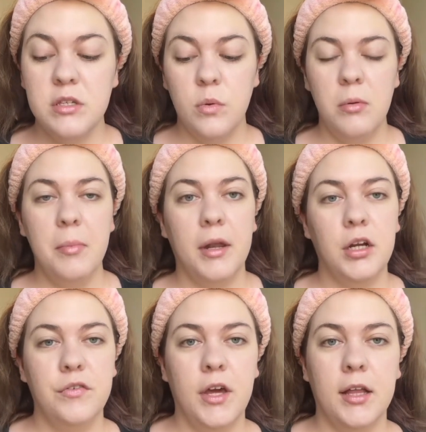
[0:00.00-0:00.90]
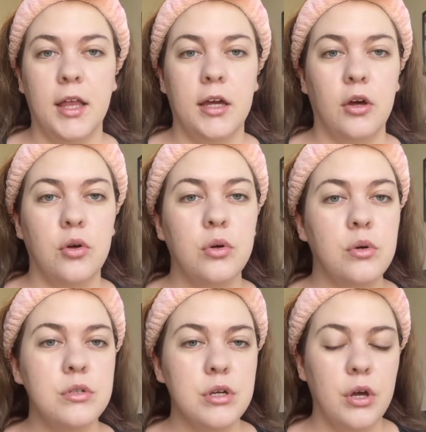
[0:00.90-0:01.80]
would be better if you had like a
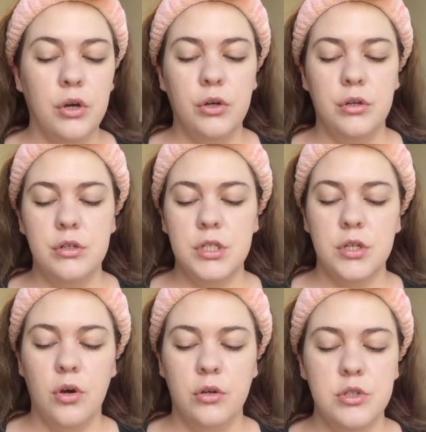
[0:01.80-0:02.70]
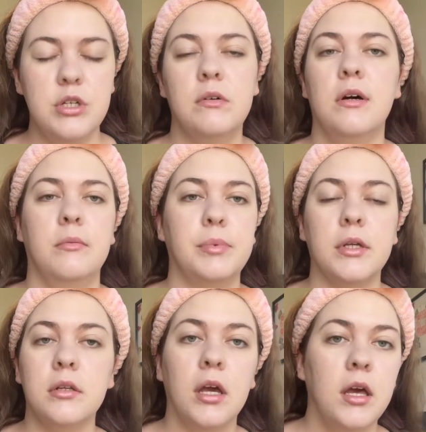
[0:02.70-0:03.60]
cool toned contour,
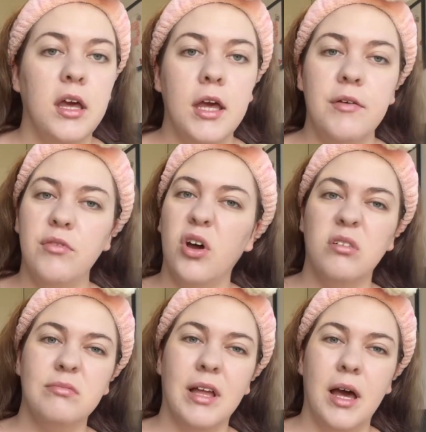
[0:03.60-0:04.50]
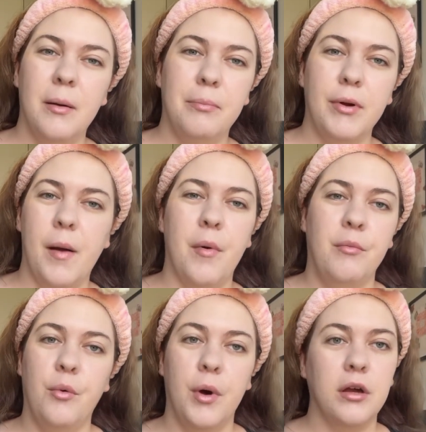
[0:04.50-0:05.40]
but if not, a brown one
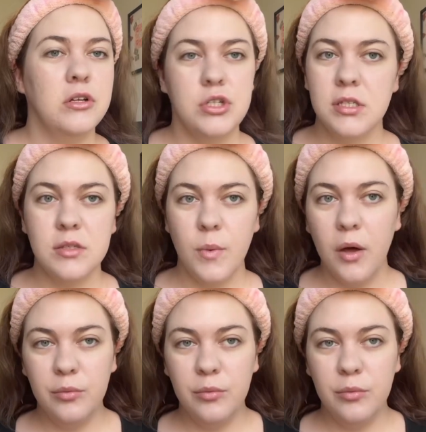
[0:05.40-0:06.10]
will work just as well.